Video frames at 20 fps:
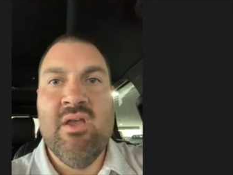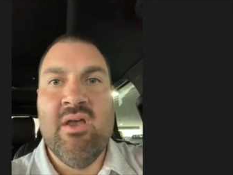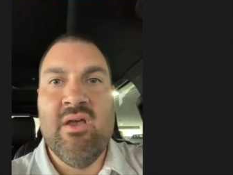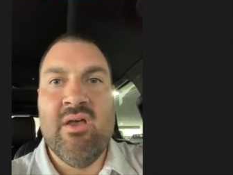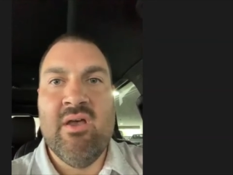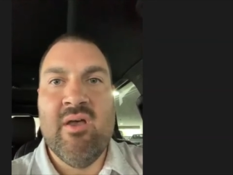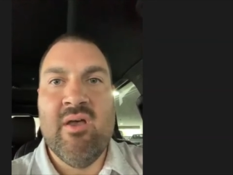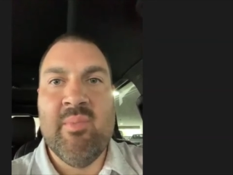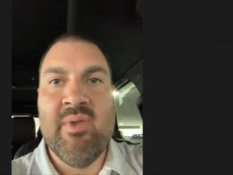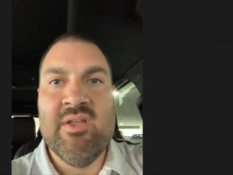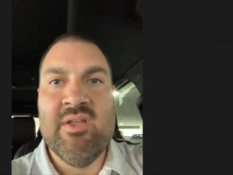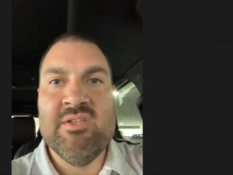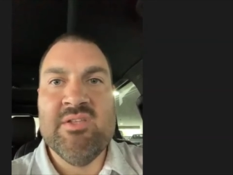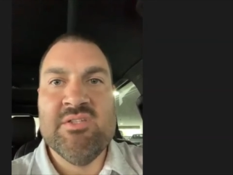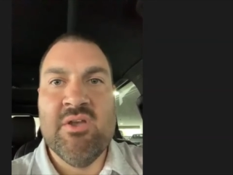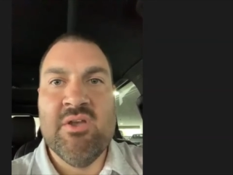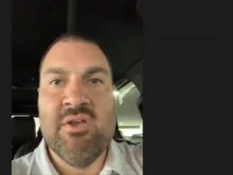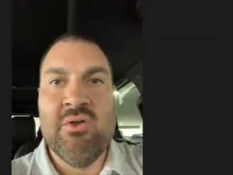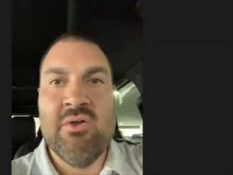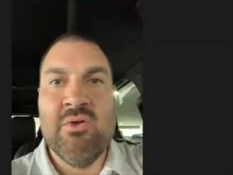And
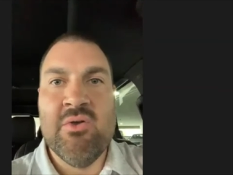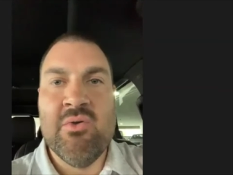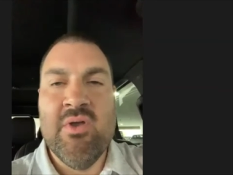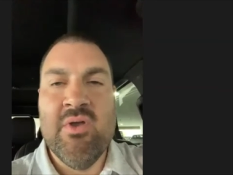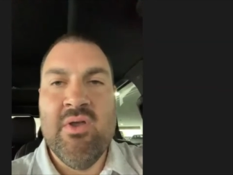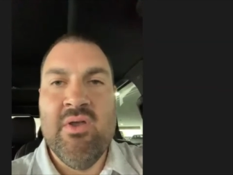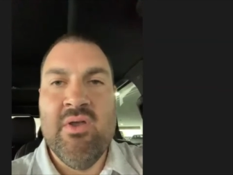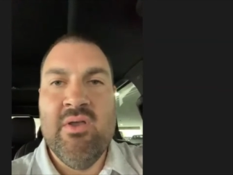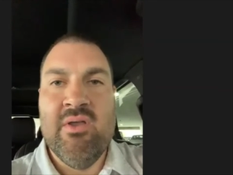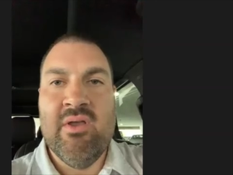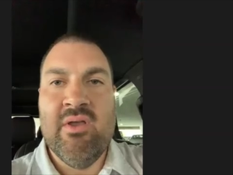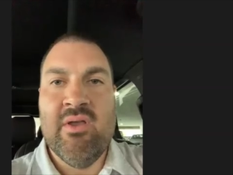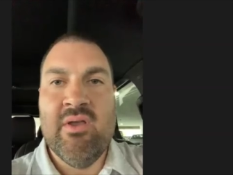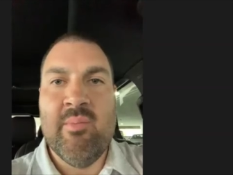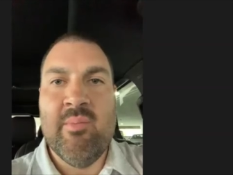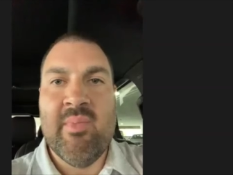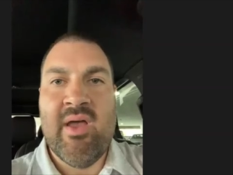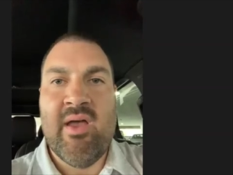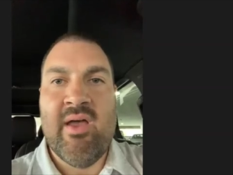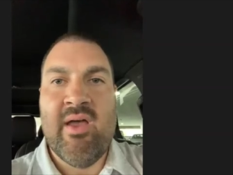so
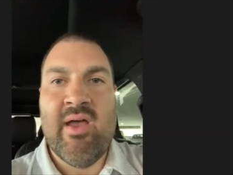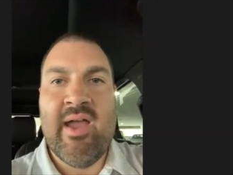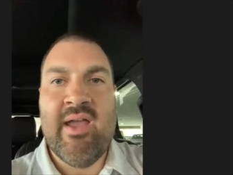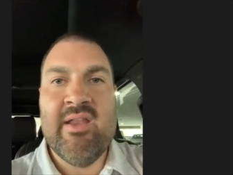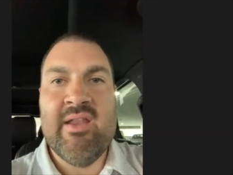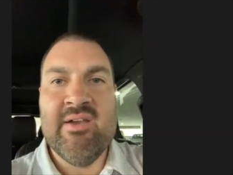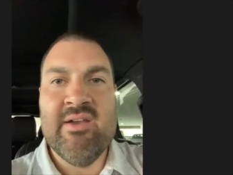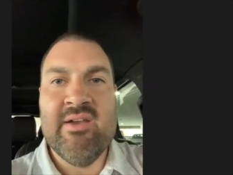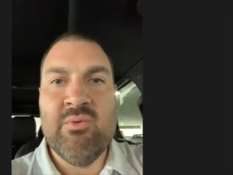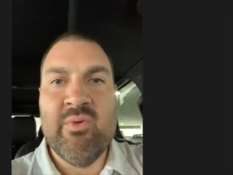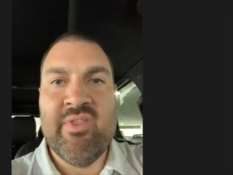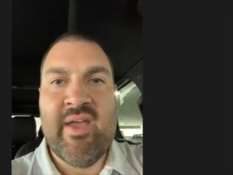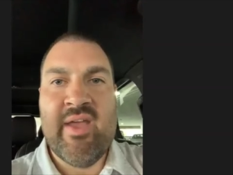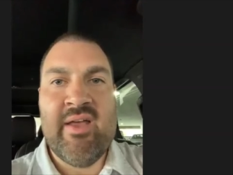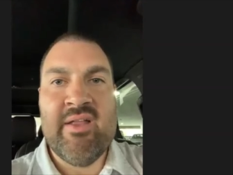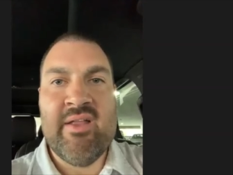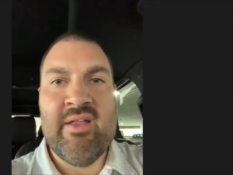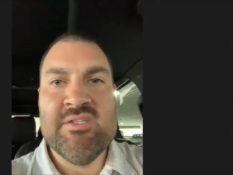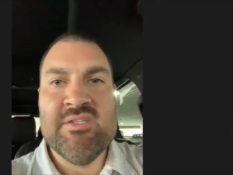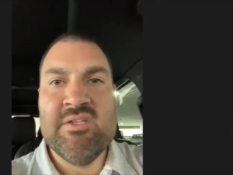I connected with
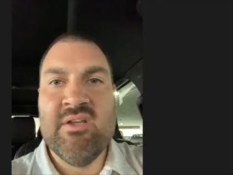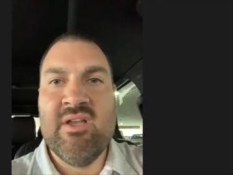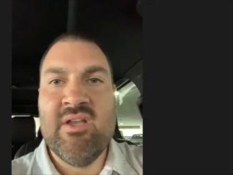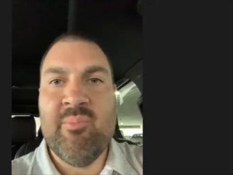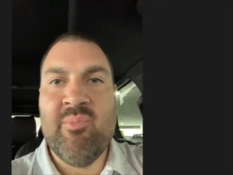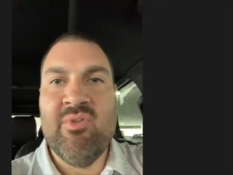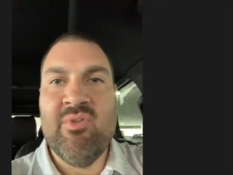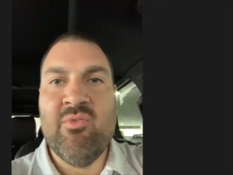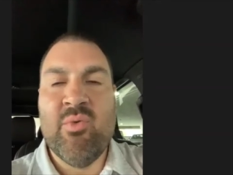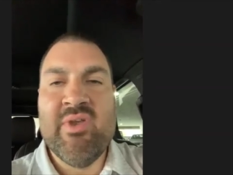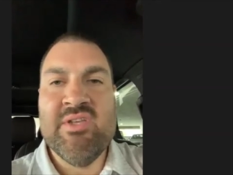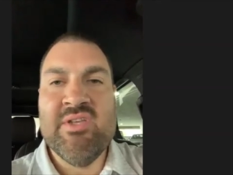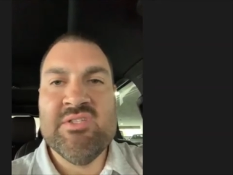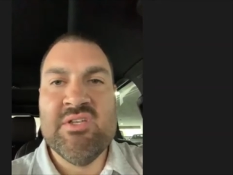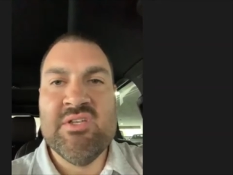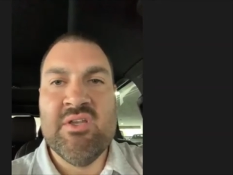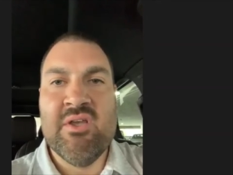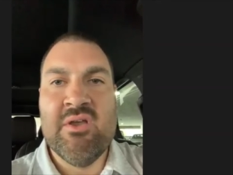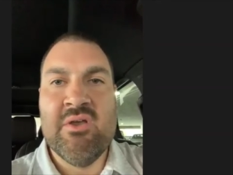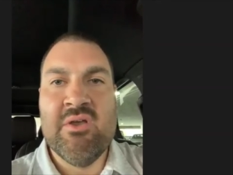Allison a couple of weeks
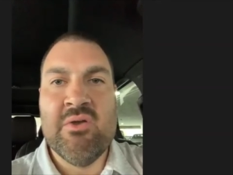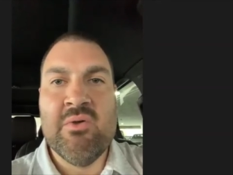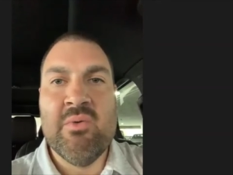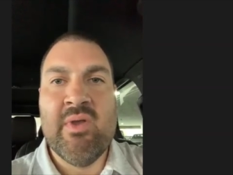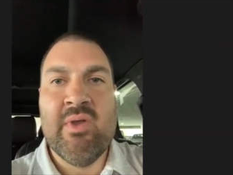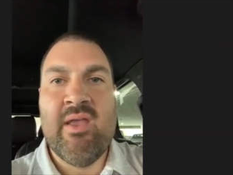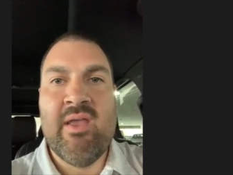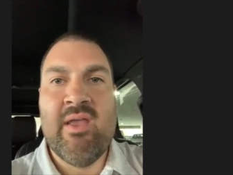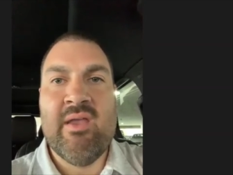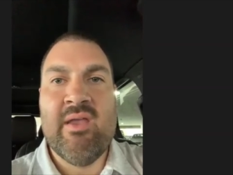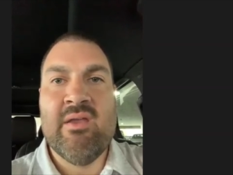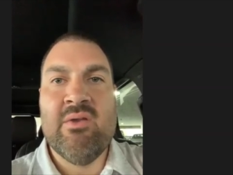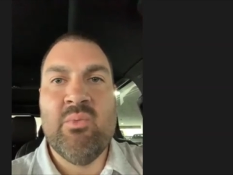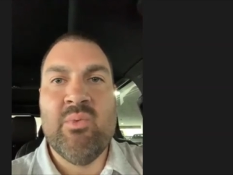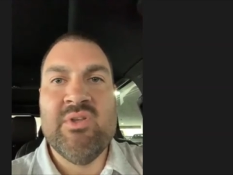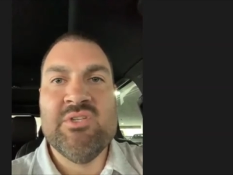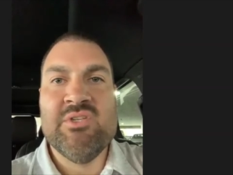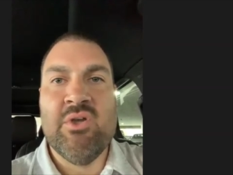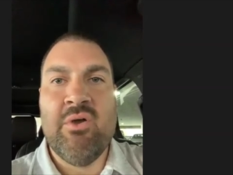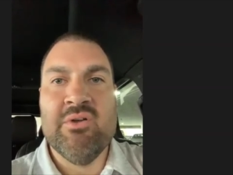ago, and
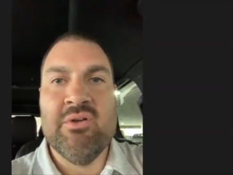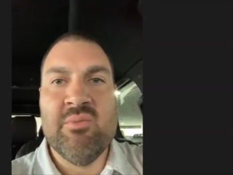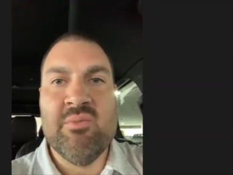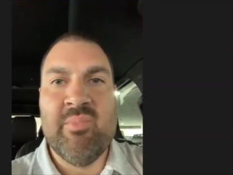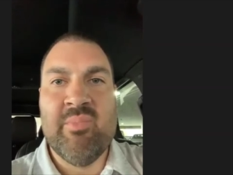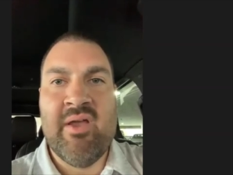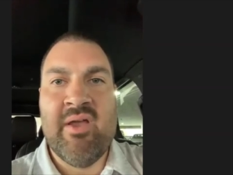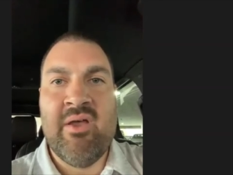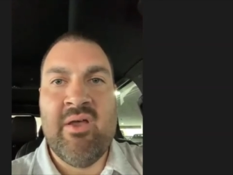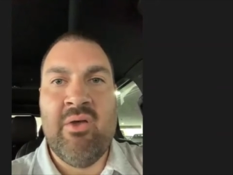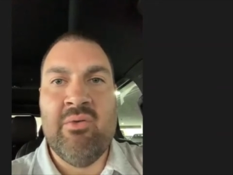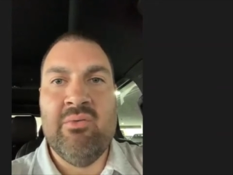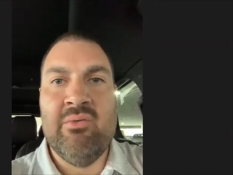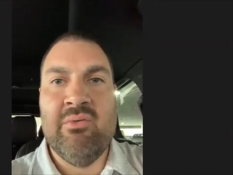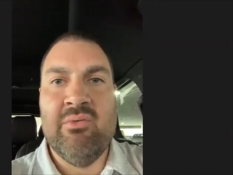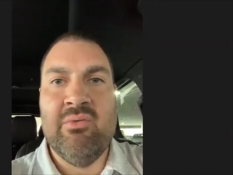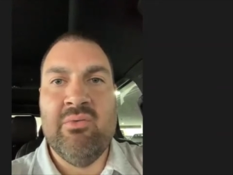we talked about